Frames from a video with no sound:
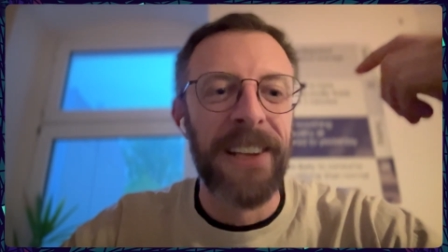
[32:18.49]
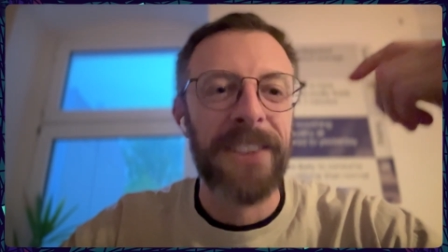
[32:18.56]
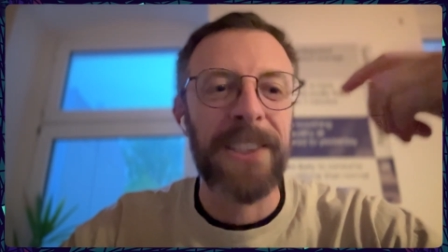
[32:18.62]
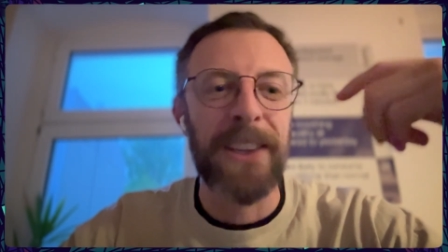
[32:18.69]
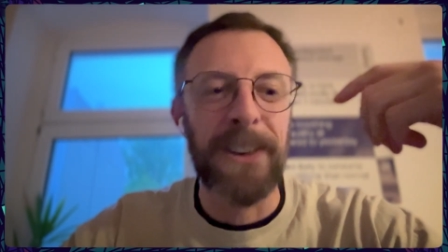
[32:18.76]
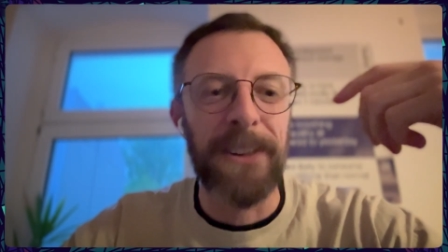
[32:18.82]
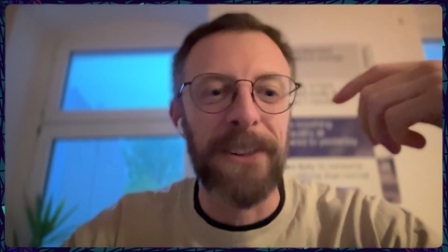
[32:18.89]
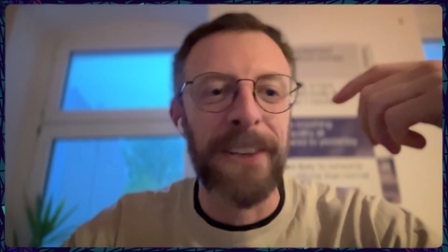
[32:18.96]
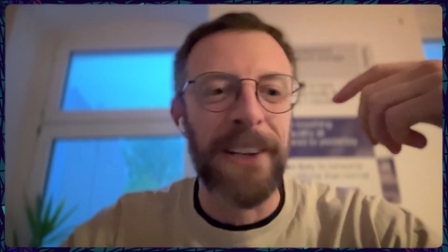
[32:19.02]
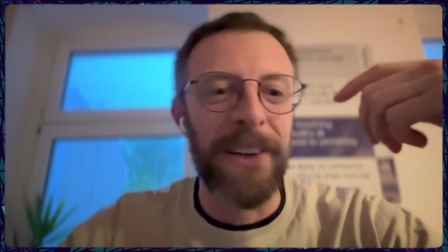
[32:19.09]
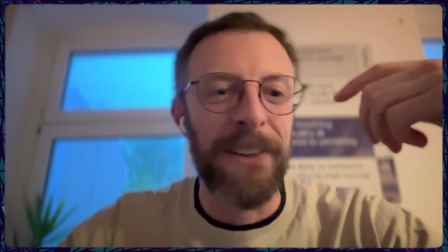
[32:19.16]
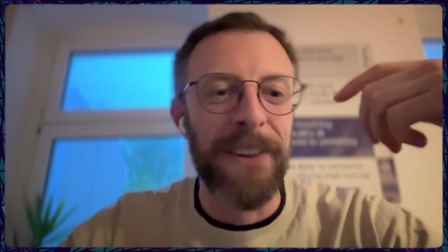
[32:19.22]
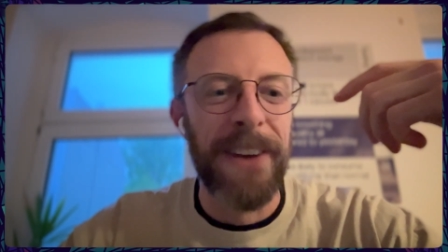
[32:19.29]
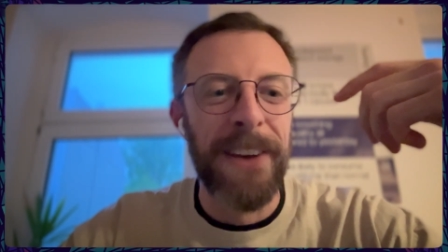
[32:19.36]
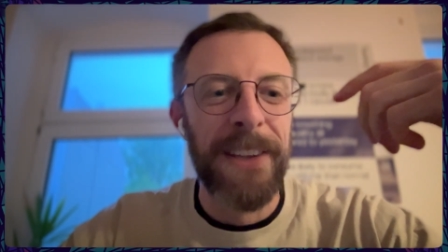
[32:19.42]
So, you
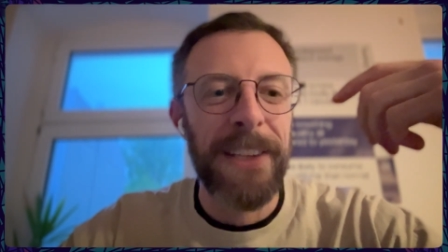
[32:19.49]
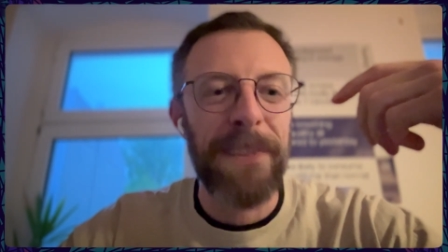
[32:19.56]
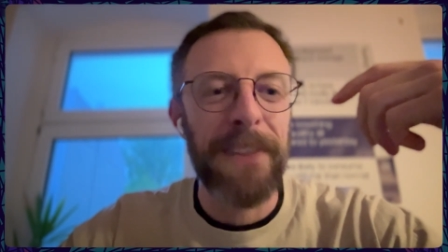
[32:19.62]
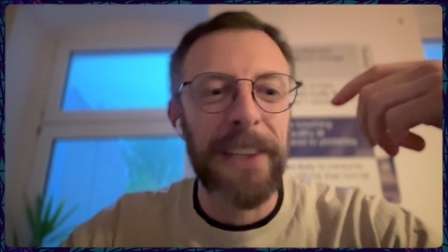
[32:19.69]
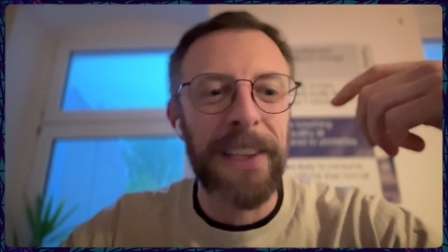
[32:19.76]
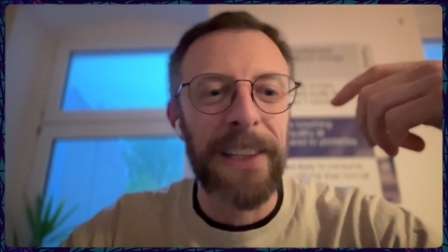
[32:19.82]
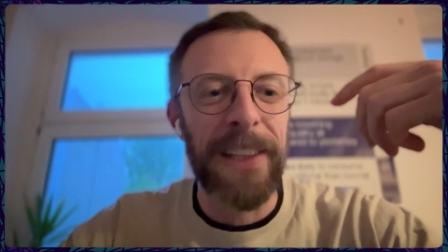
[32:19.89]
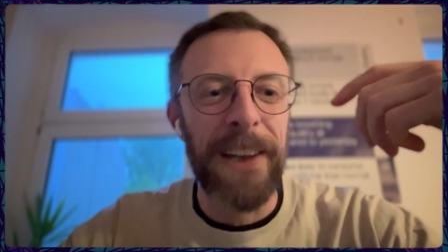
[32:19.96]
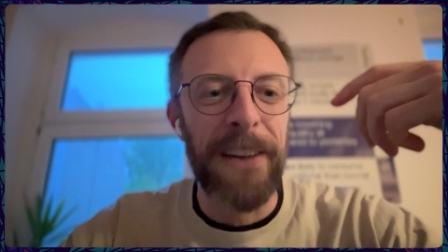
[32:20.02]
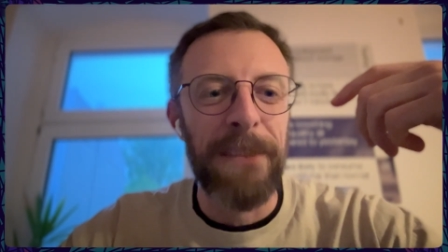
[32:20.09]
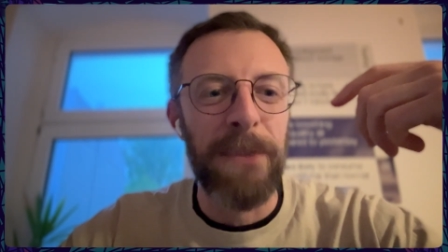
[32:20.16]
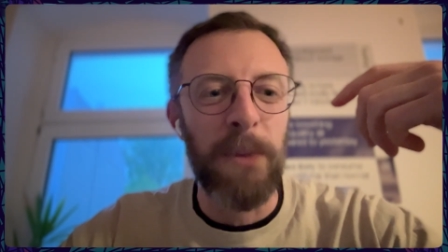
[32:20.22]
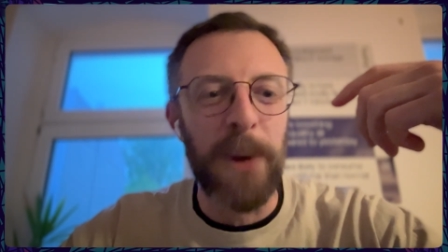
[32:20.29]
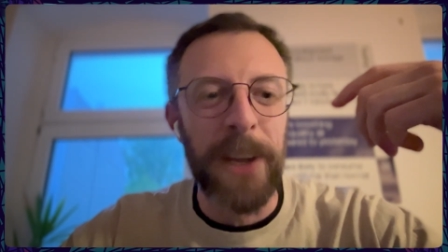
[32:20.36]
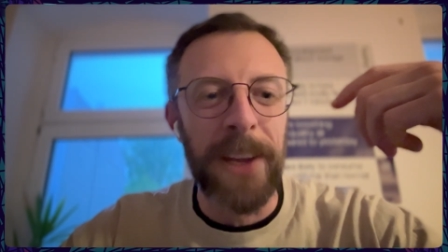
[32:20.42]
know, definitely
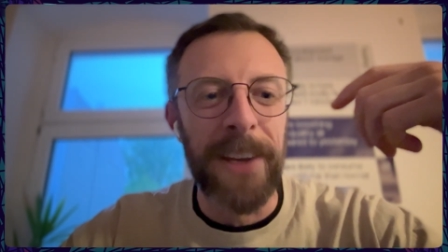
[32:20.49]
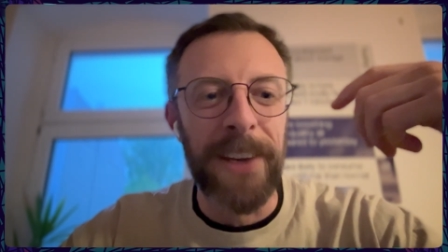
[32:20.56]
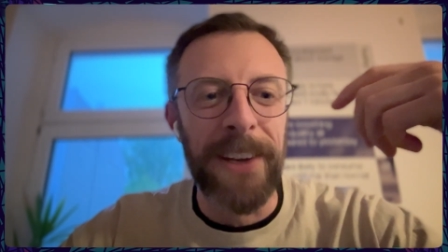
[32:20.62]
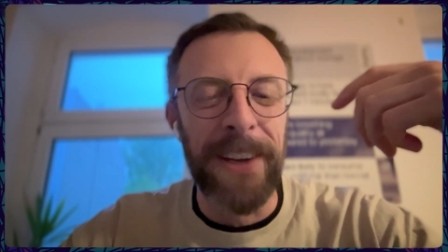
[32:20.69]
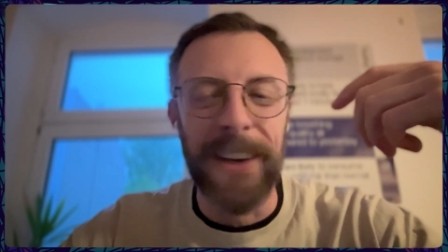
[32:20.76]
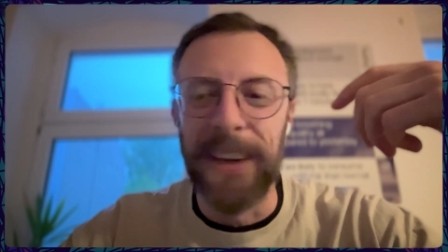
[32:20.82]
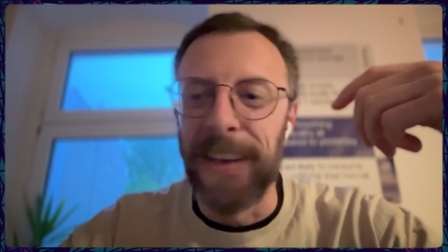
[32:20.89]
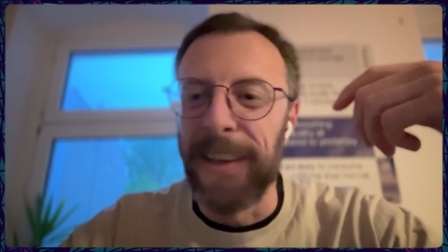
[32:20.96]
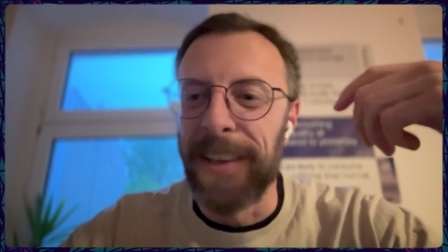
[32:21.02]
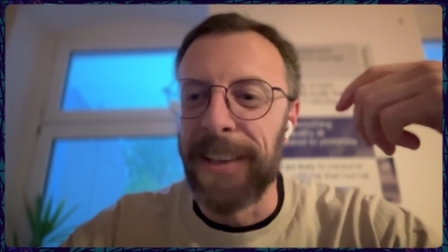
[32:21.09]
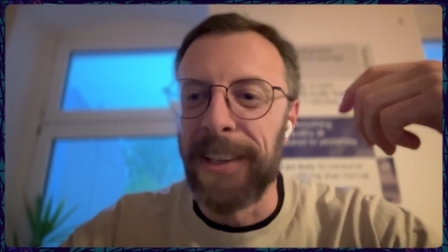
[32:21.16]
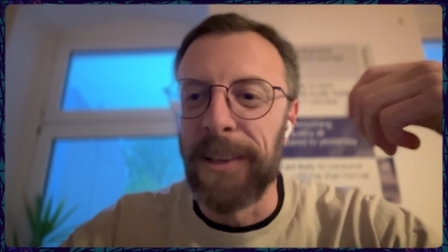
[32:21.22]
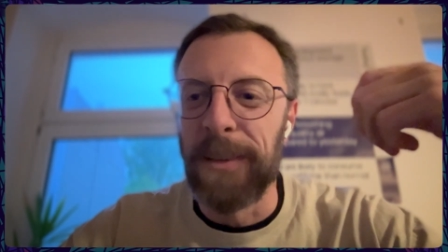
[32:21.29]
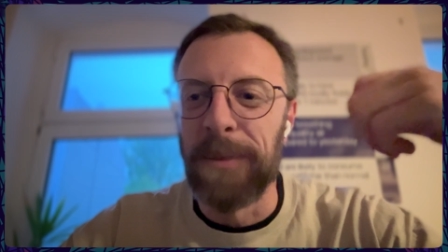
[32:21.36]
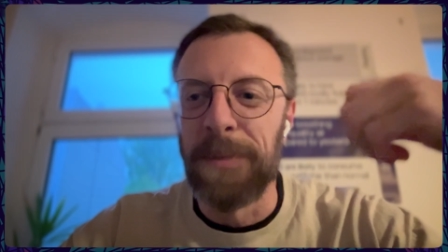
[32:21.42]
love when,
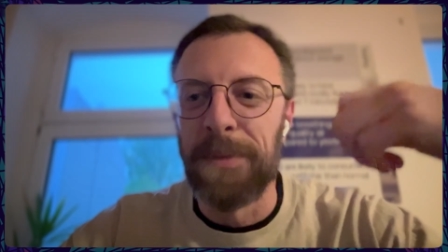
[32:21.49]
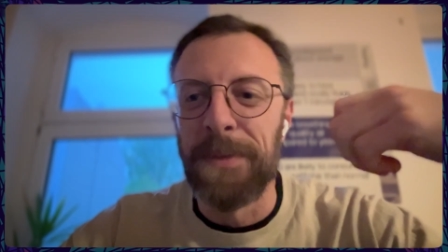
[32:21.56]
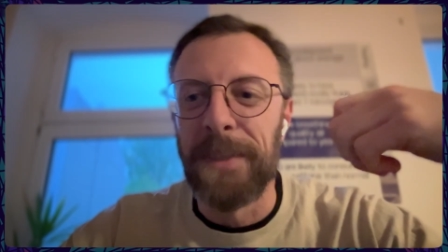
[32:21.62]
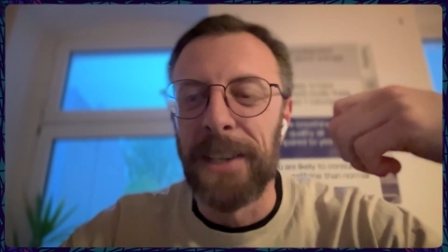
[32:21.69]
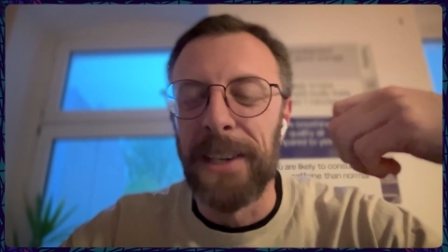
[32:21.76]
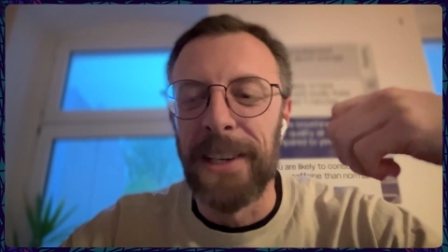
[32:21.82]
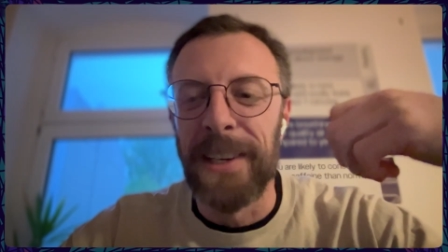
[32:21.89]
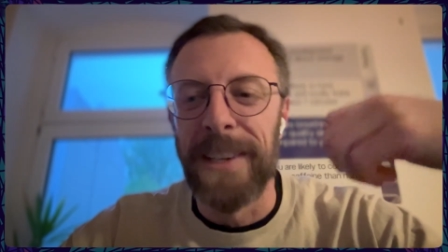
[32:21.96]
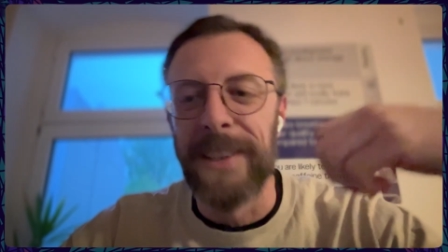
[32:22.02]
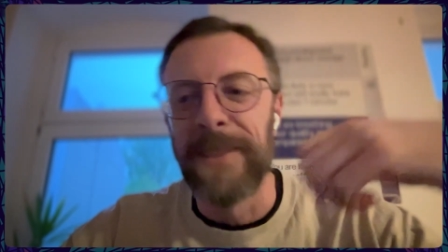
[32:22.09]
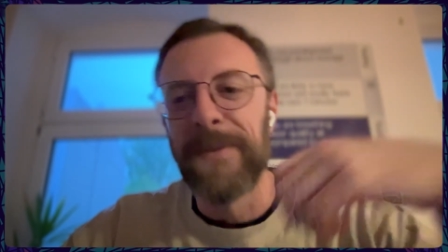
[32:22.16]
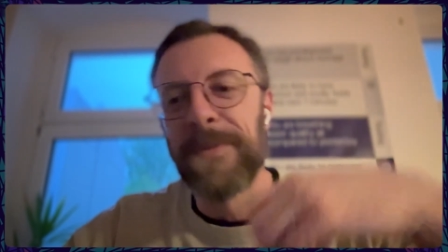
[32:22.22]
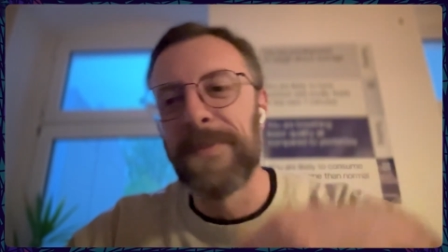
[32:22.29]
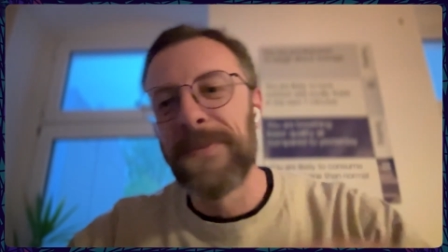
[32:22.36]
you know,